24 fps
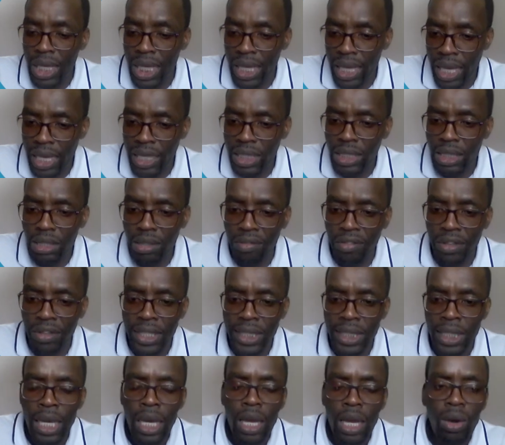activity.
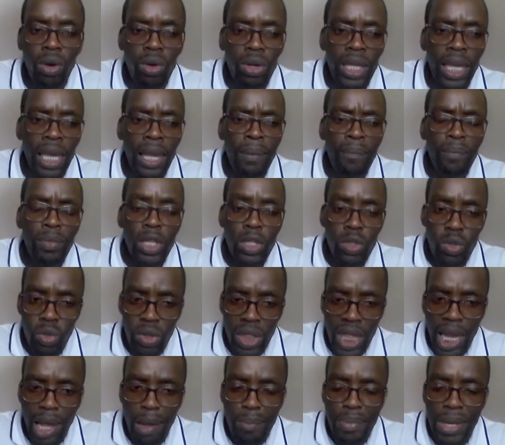Okay, so
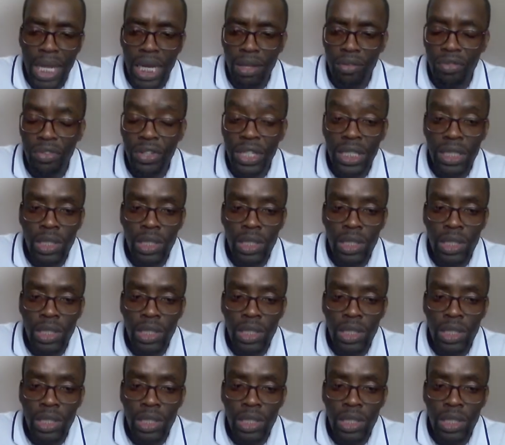their benefit